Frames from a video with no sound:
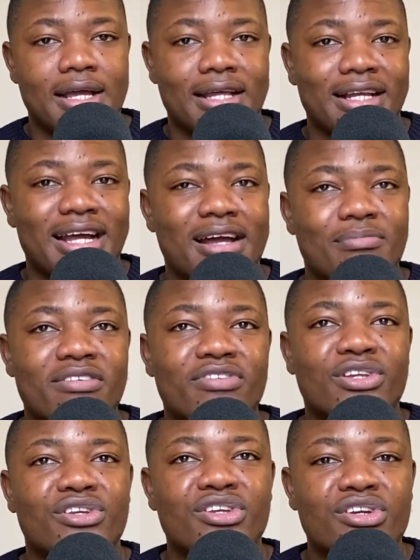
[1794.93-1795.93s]
I'm
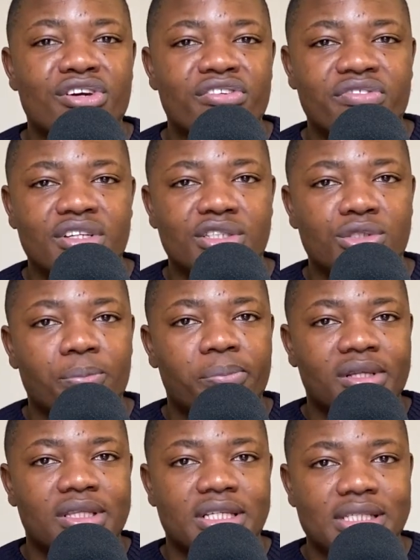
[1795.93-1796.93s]
even nervous to put
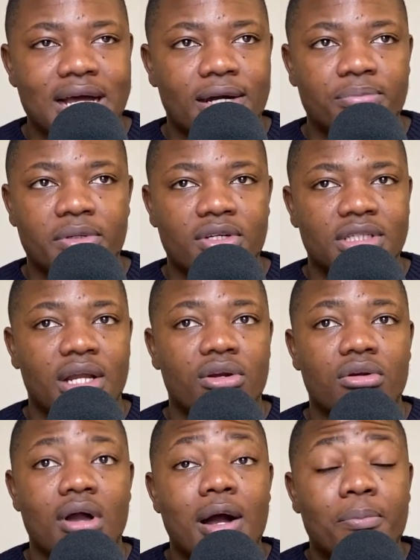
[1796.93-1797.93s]
this out because I don't know
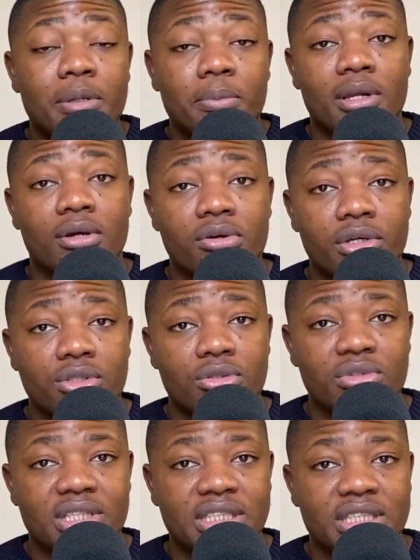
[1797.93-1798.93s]
how people are going to
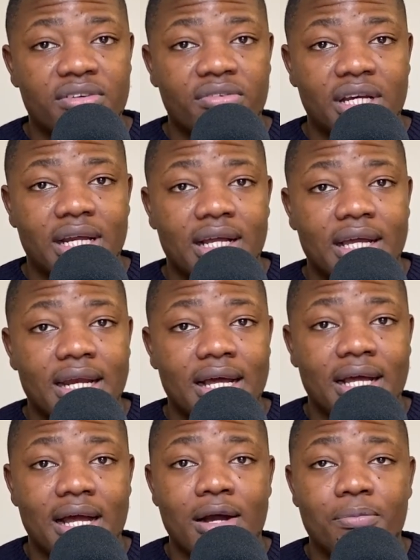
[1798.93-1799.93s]
receive it and
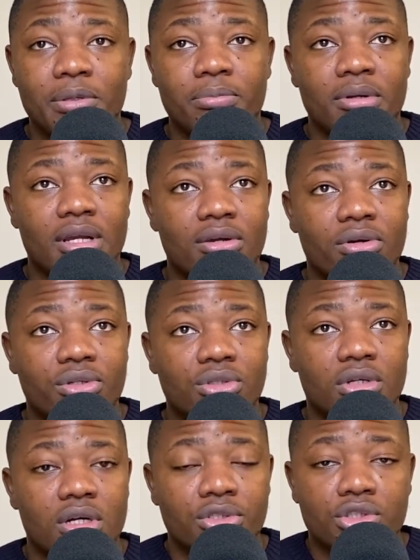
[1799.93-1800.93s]
how people are going to
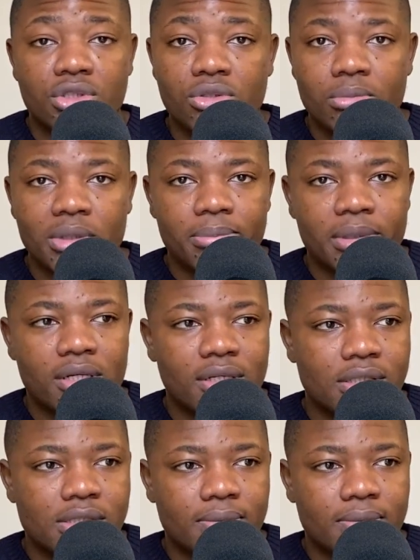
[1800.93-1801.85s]
consume it, because